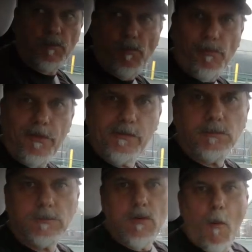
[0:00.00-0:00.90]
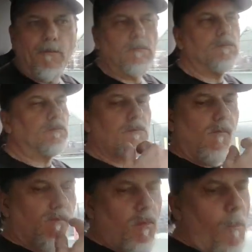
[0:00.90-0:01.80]
What's going on here, sir?
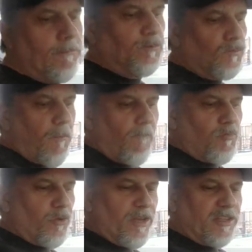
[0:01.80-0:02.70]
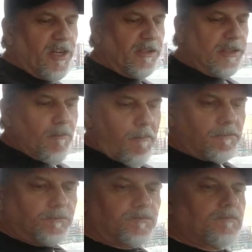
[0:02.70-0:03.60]
We got Gandhi.
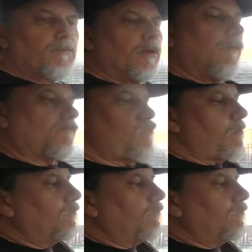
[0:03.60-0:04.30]
Okay,